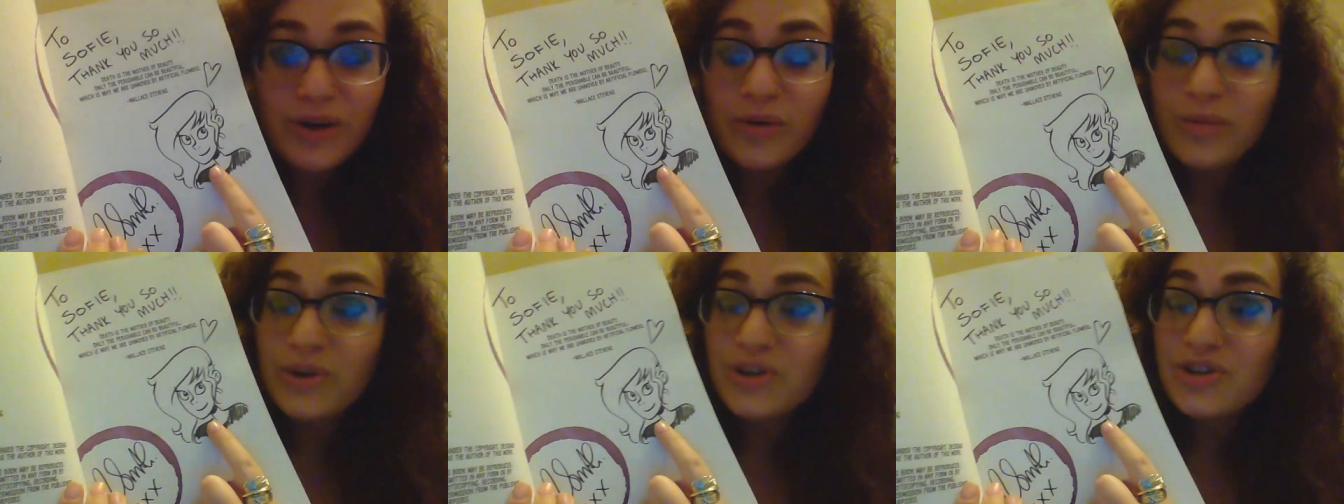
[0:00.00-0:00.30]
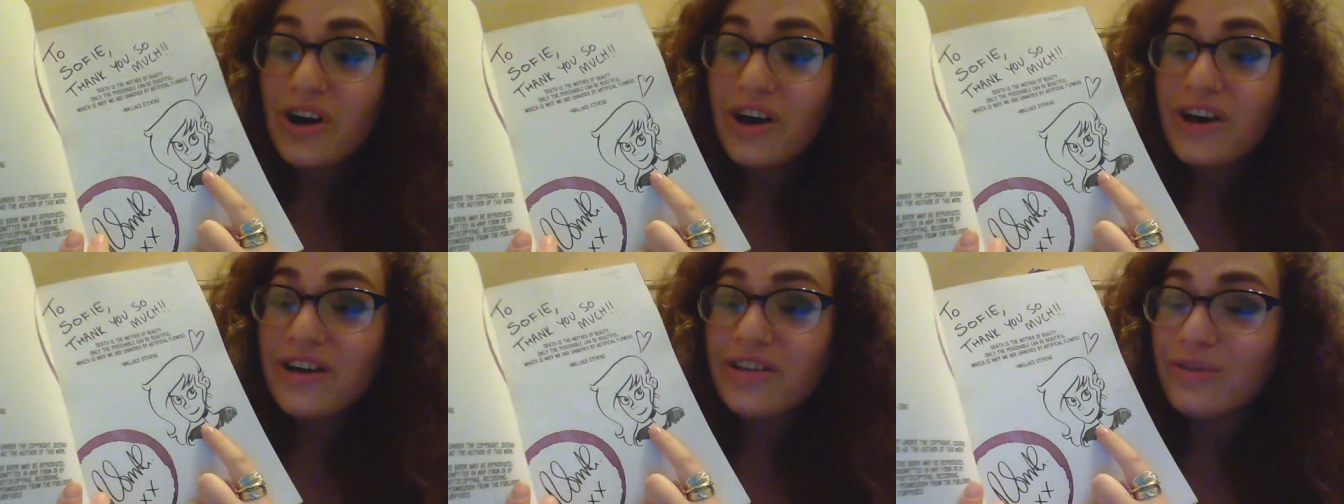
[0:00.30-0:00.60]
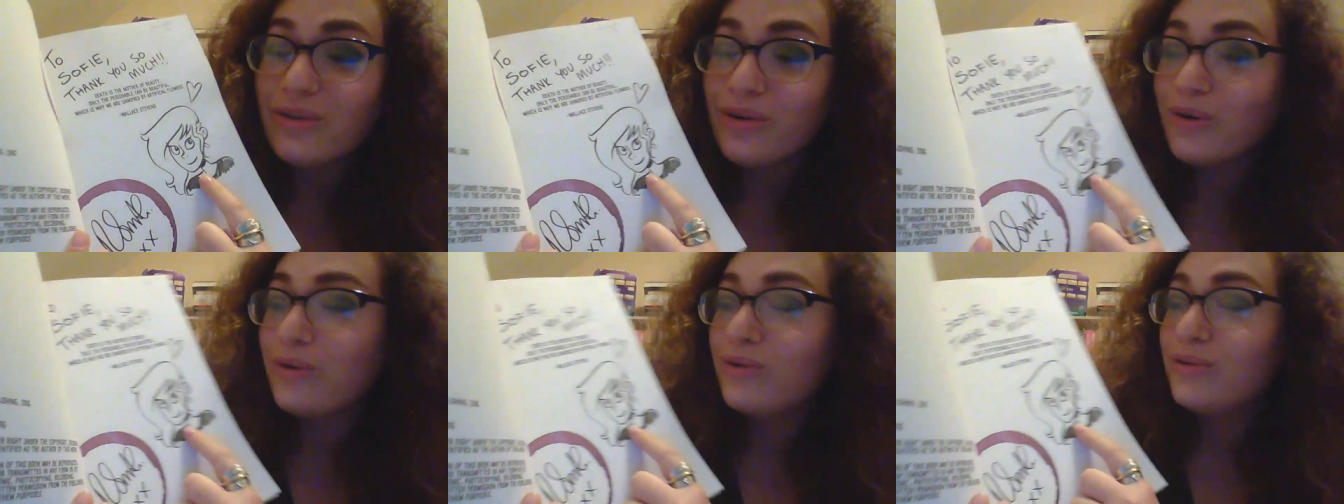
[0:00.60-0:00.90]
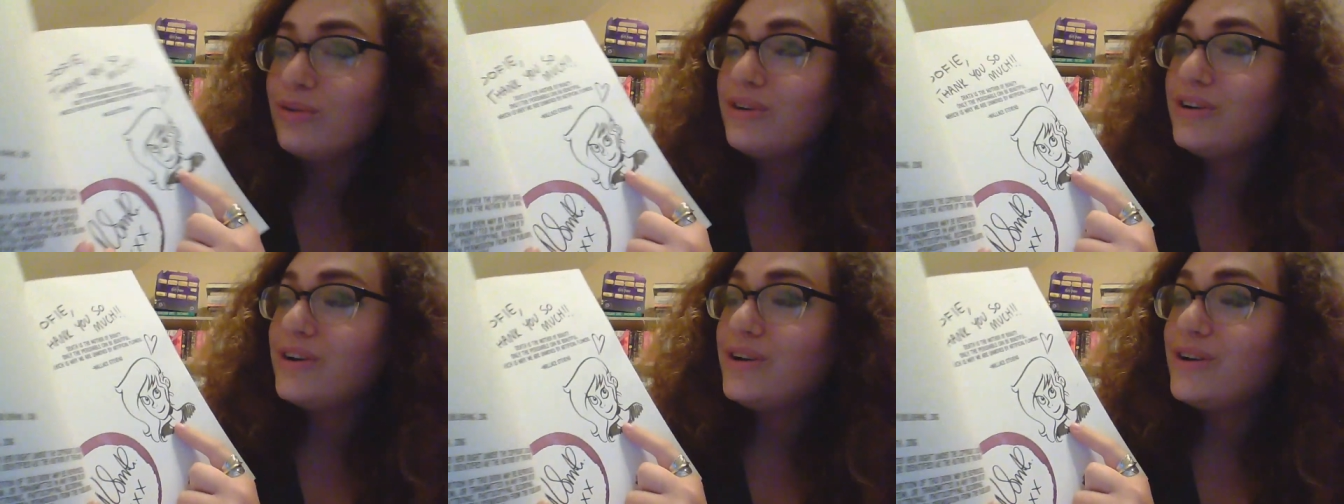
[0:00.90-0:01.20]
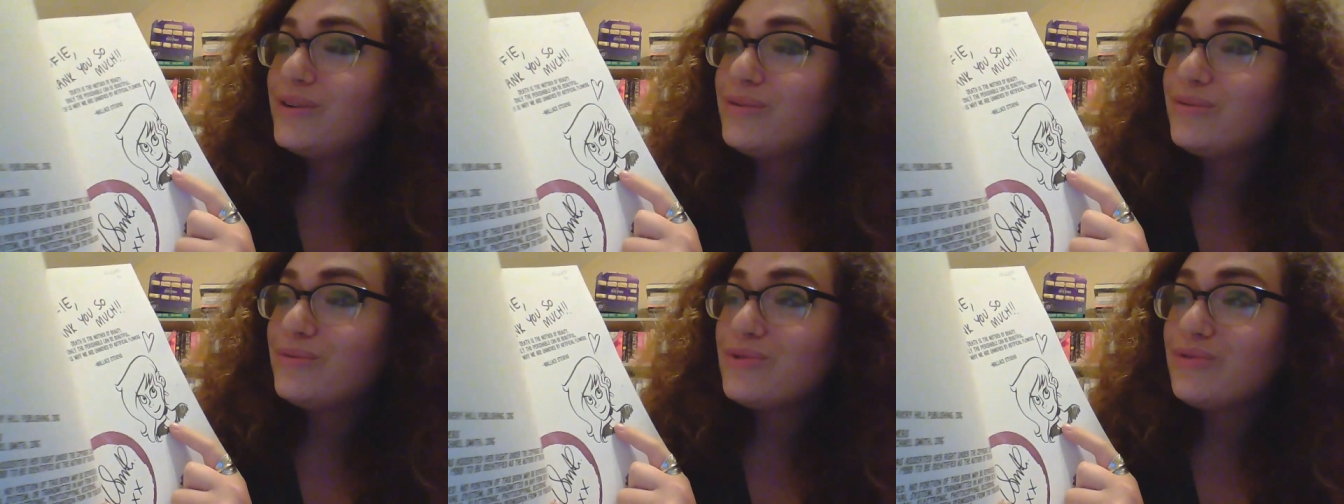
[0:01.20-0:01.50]
which I thought
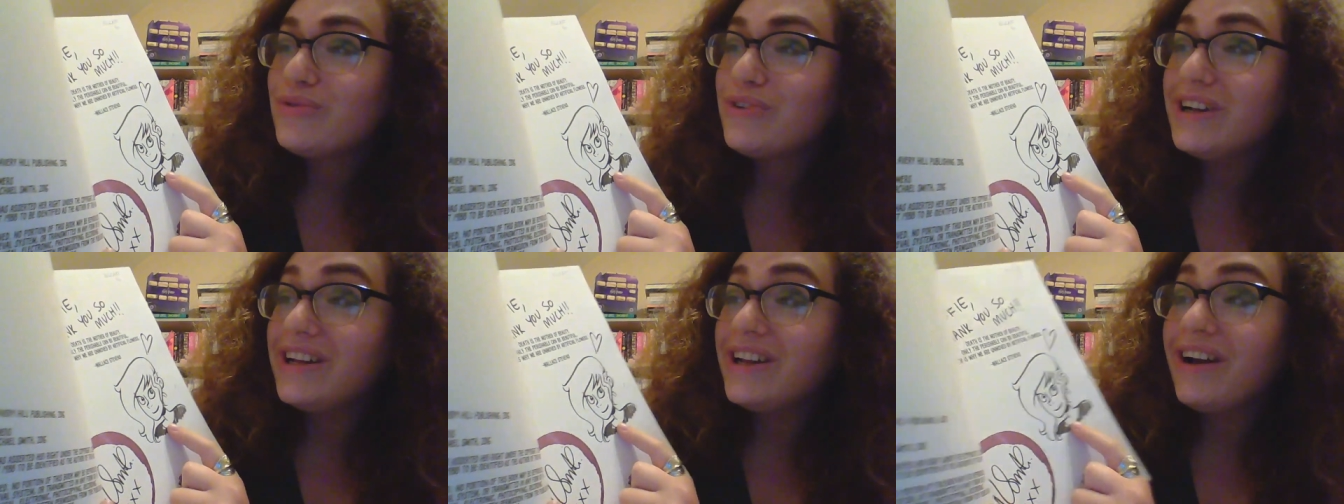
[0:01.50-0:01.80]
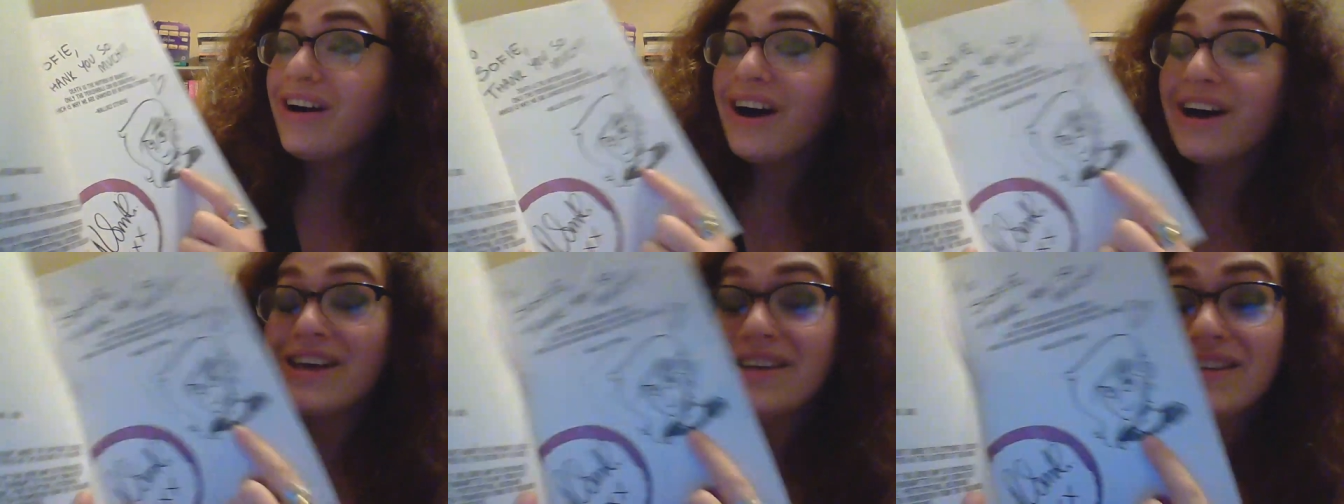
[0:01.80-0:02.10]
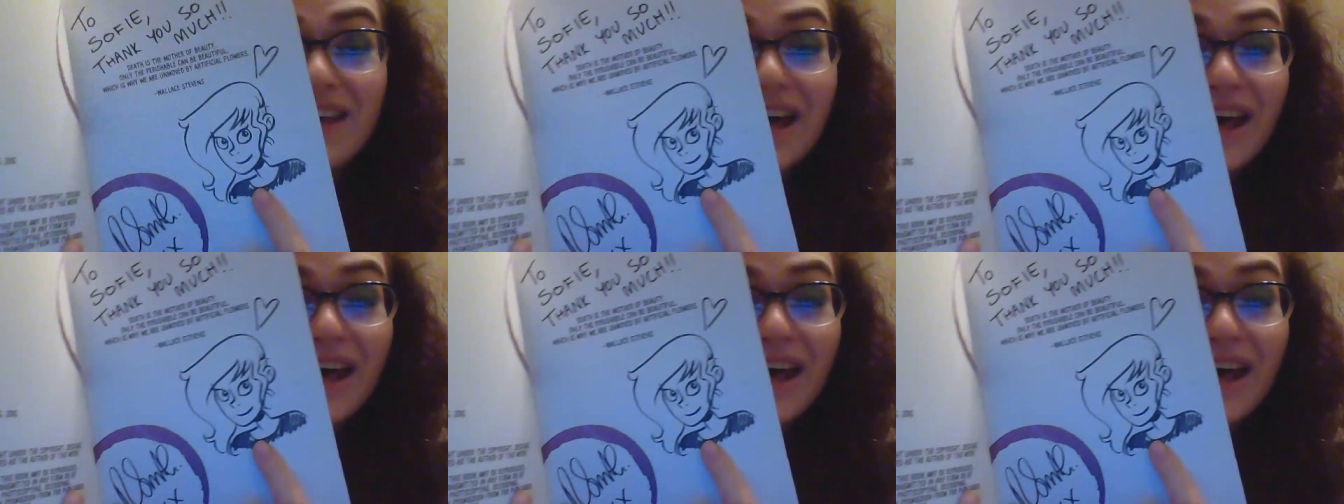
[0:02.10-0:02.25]
was really nice,